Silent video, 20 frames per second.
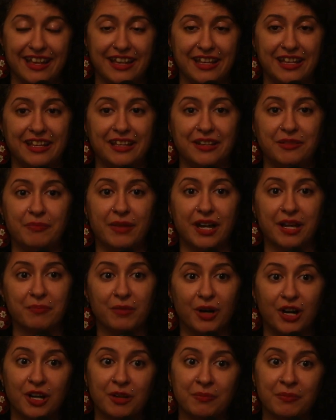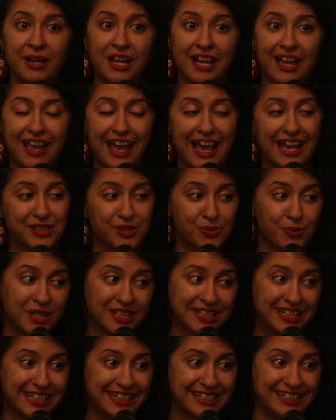and my mom has
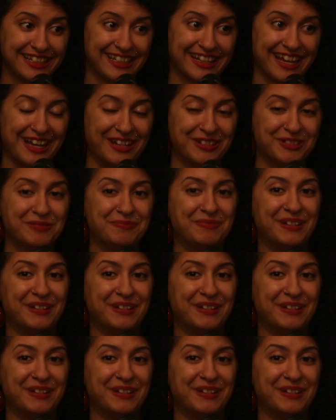one kidney now,